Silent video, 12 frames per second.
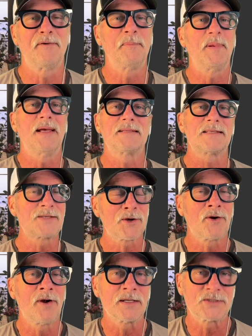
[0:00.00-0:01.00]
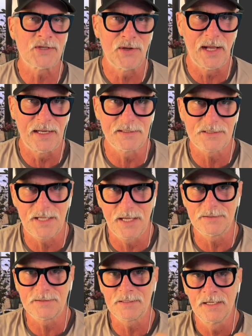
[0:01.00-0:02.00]
places across the United
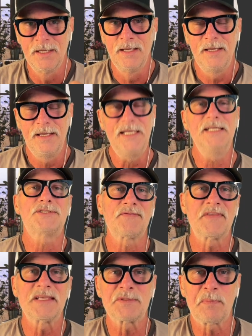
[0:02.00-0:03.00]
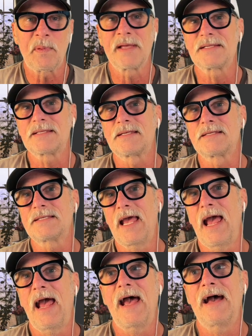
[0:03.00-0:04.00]
States. Each of these places
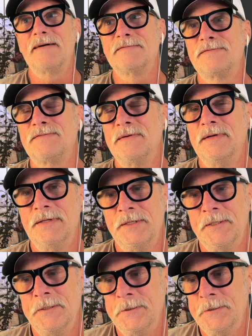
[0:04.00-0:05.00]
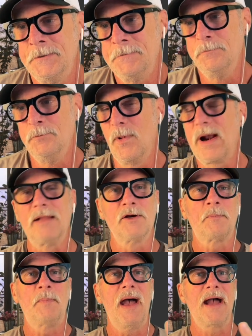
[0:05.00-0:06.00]
have, when I
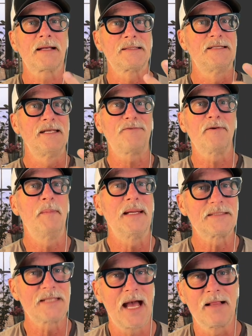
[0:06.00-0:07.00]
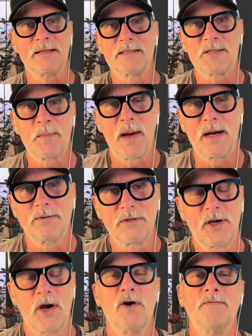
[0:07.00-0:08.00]
look back, different mentalities about
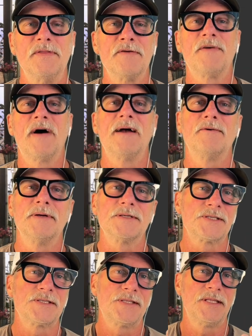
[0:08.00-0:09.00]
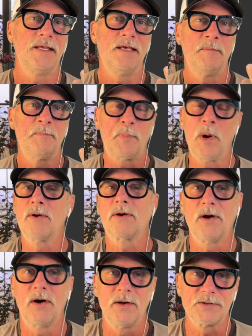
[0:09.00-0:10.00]
COVID, the virus, the
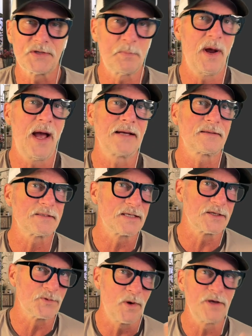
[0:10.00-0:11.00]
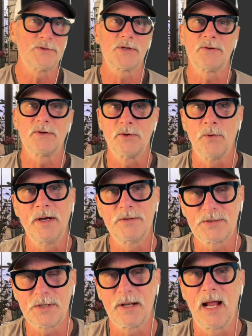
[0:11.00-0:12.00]
protocols, the practices, what you should do, what you
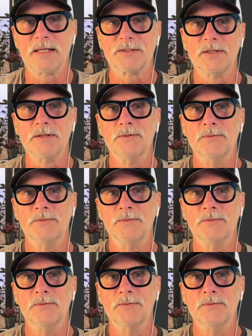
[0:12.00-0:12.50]
should not do.